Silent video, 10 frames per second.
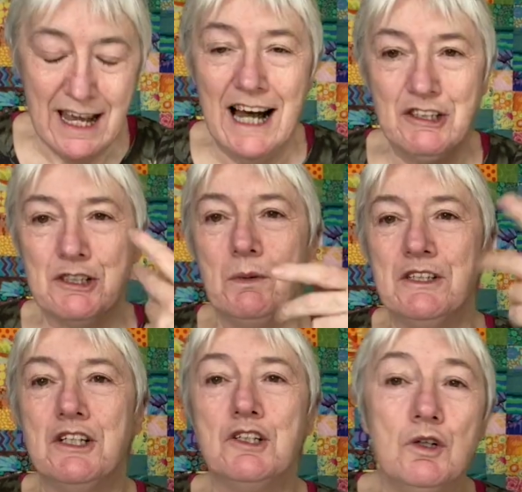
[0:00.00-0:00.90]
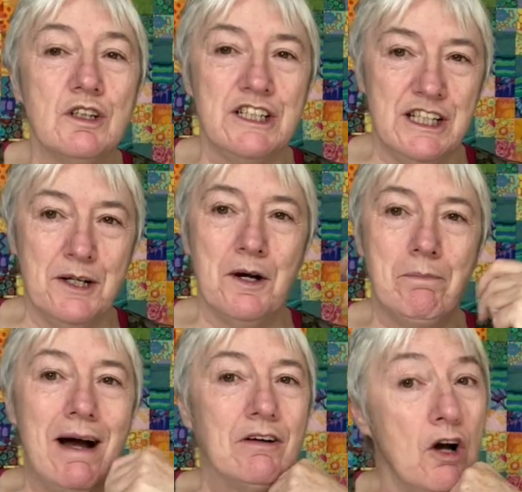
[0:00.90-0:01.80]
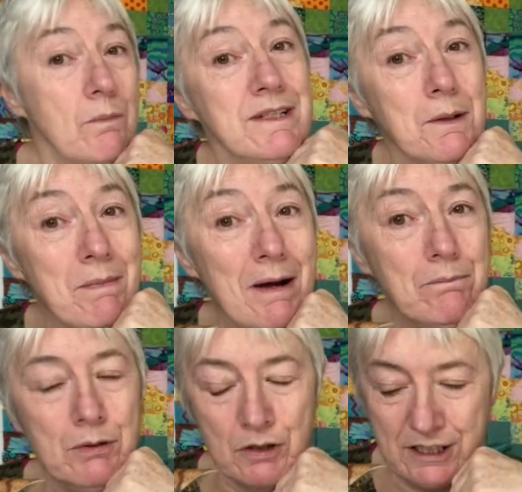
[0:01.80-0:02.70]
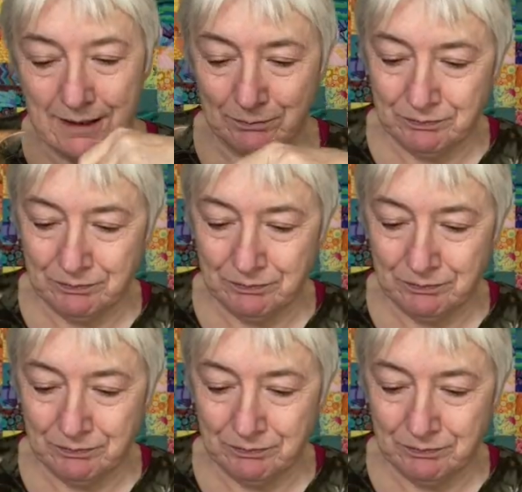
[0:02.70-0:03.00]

I just want to talk to you about Coptic bound books.